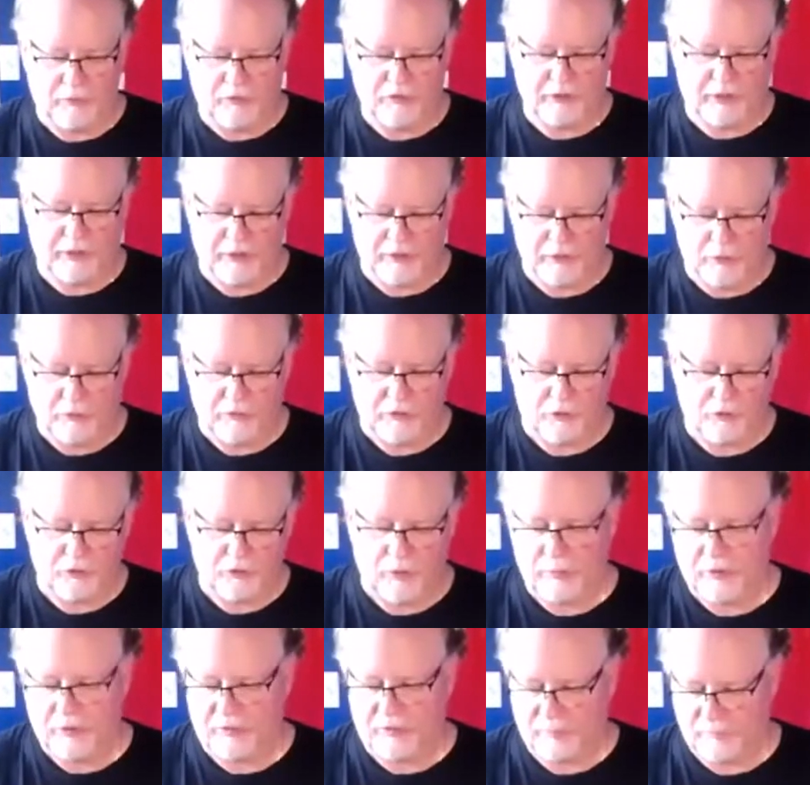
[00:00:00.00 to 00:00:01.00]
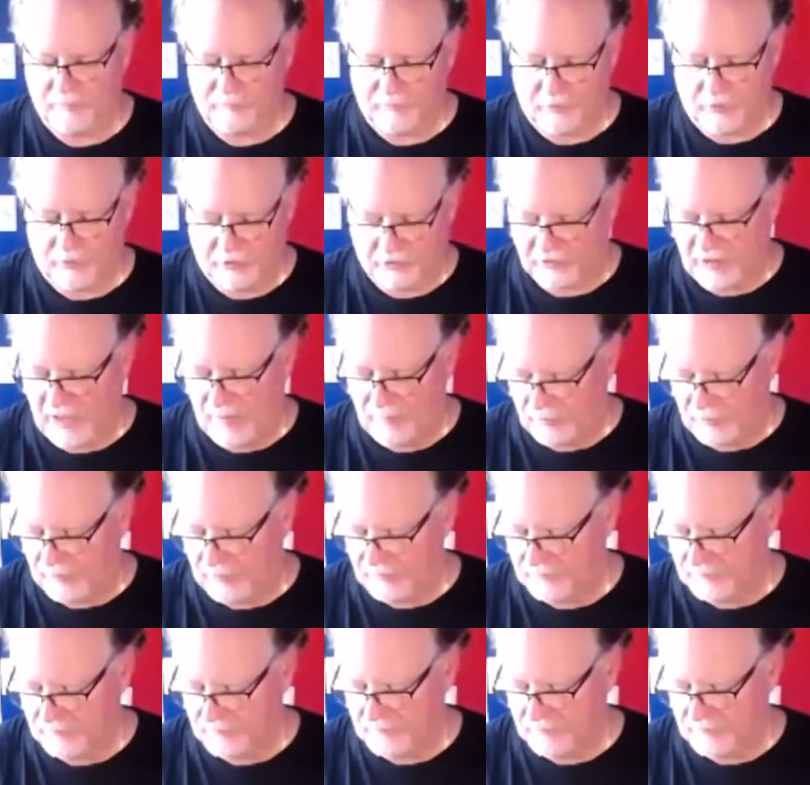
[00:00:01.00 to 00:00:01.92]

say use the triplets for an example.